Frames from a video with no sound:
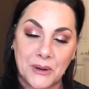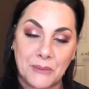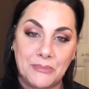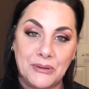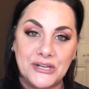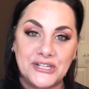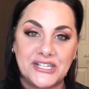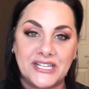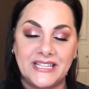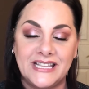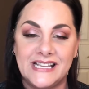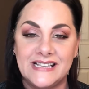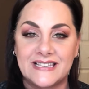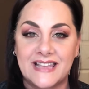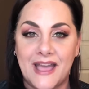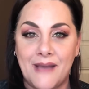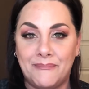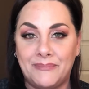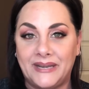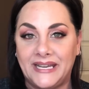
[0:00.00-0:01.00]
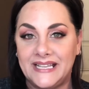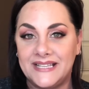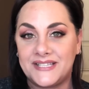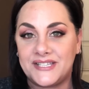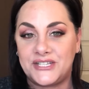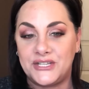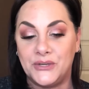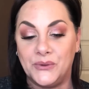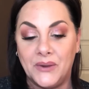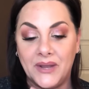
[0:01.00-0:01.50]
We're pushing these
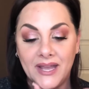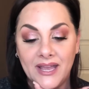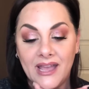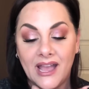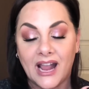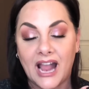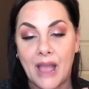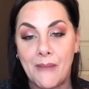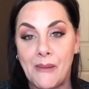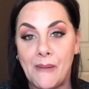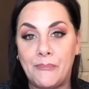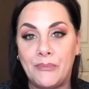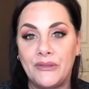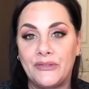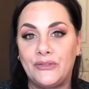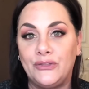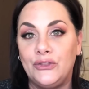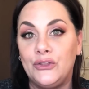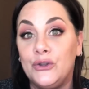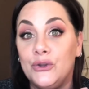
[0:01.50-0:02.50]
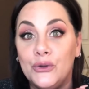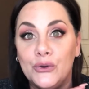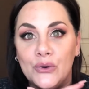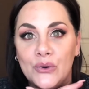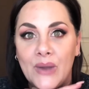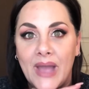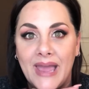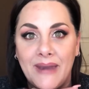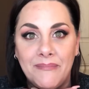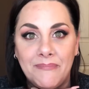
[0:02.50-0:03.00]
companies to come up with
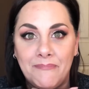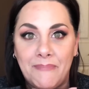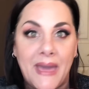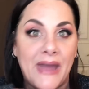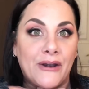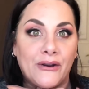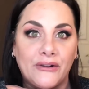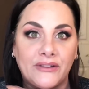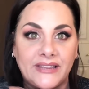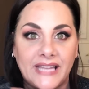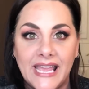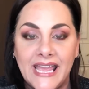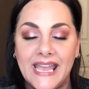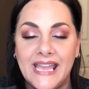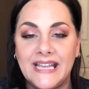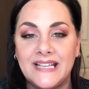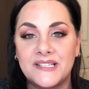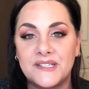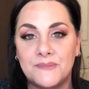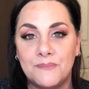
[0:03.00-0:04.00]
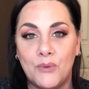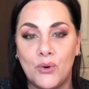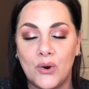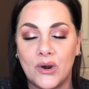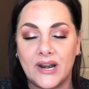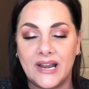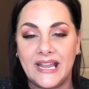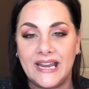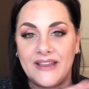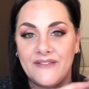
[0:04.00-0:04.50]
new and better things,
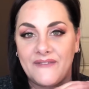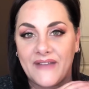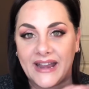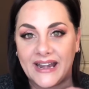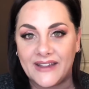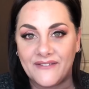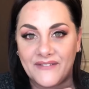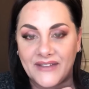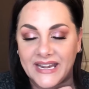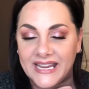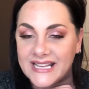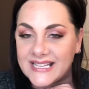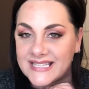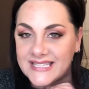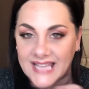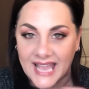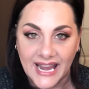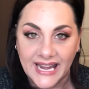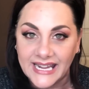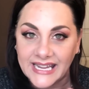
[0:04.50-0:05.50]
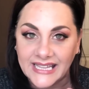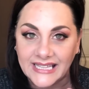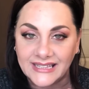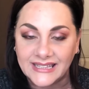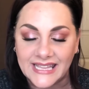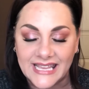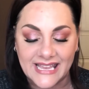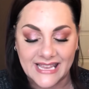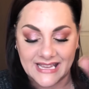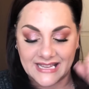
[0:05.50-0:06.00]
more innovative and
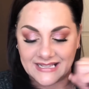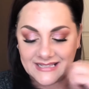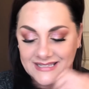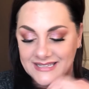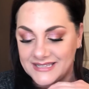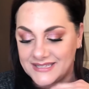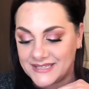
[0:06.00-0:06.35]
exciting things.